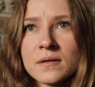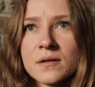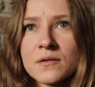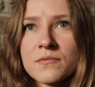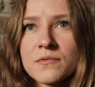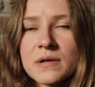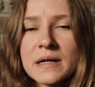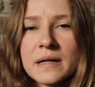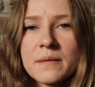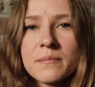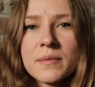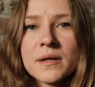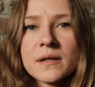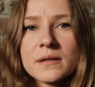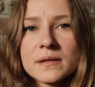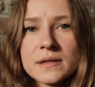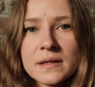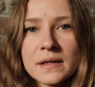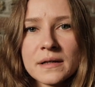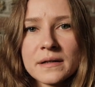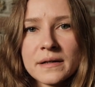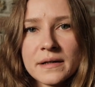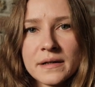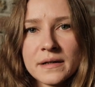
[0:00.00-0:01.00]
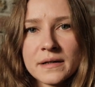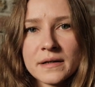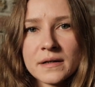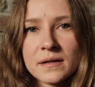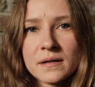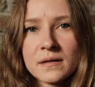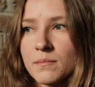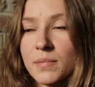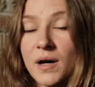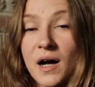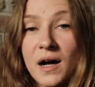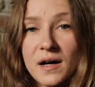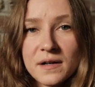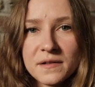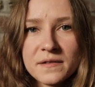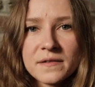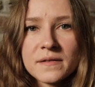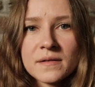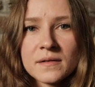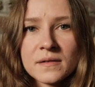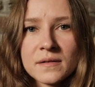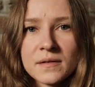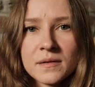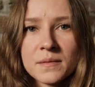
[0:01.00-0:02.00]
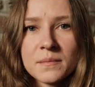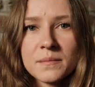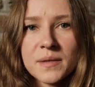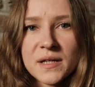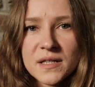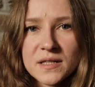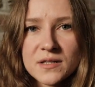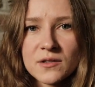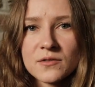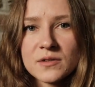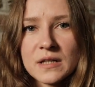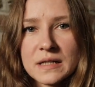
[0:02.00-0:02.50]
really building their path based on